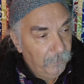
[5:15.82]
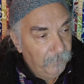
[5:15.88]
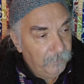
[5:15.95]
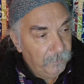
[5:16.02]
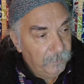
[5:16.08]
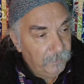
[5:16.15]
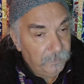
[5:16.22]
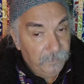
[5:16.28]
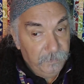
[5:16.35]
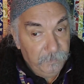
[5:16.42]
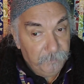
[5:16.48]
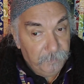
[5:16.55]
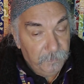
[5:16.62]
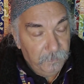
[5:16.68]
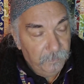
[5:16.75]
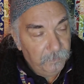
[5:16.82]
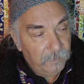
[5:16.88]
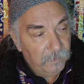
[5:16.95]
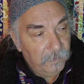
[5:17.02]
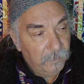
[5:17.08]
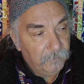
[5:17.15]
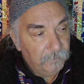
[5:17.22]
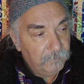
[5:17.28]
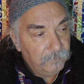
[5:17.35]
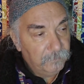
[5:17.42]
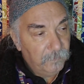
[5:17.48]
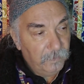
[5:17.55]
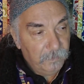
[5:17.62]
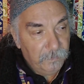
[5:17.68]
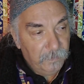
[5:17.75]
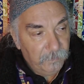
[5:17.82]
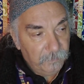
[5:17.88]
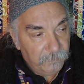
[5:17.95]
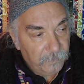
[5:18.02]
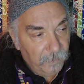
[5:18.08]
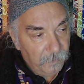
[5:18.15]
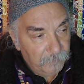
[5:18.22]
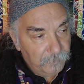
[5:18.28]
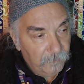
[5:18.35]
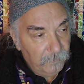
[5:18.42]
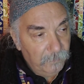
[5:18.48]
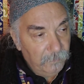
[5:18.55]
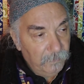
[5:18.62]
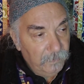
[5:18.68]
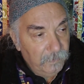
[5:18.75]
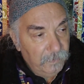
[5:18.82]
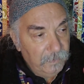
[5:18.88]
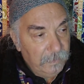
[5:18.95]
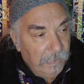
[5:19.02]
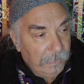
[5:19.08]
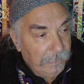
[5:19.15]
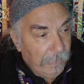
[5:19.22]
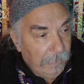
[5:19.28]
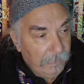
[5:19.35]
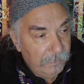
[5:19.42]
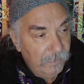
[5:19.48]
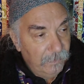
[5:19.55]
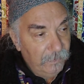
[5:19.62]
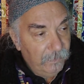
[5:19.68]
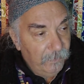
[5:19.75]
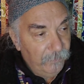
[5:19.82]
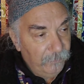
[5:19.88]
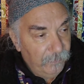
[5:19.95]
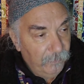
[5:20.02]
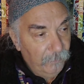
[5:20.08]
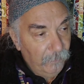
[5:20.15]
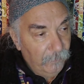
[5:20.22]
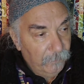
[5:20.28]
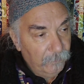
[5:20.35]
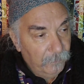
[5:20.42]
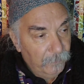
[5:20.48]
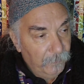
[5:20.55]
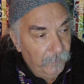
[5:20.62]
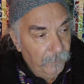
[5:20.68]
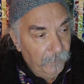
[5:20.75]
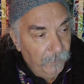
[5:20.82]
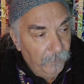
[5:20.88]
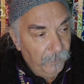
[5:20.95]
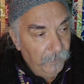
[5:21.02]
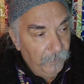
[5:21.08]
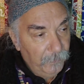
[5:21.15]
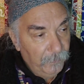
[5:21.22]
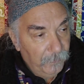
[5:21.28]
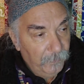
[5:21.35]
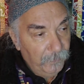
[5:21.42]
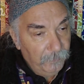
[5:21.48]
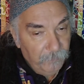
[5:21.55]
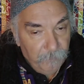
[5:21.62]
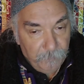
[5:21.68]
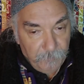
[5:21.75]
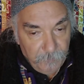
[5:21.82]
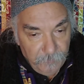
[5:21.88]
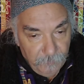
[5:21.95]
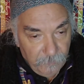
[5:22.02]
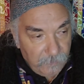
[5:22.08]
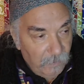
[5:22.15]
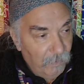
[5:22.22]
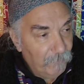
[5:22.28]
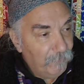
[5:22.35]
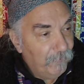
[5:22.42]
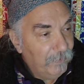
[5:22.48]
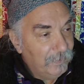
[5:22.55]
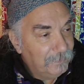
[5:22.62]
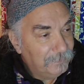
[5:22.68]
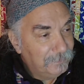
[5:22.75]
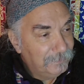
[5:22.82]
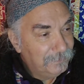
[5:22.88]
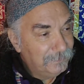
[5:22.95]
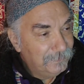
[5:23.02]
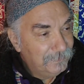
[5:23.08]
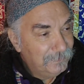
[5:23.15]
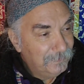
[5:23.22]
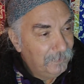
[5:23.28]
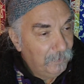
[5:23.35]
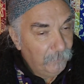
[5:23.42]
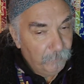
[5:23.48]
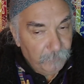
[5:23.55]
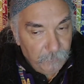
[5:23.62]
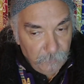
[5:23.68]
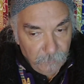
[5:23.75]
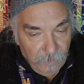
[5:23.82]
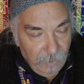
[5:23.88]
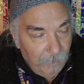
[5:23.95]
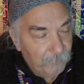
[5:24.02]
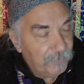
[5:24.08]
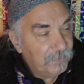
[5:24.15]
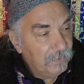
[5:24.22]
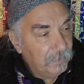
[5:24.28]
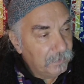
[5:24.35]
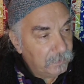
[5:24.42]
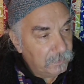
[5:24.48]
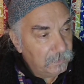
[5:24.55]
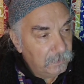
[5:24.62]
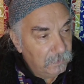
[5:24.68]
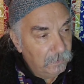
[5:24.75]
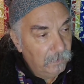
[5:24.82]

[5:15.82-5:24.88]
See, deep sleep, where there's absolutely nada, zero. Pure comfort, pure absence,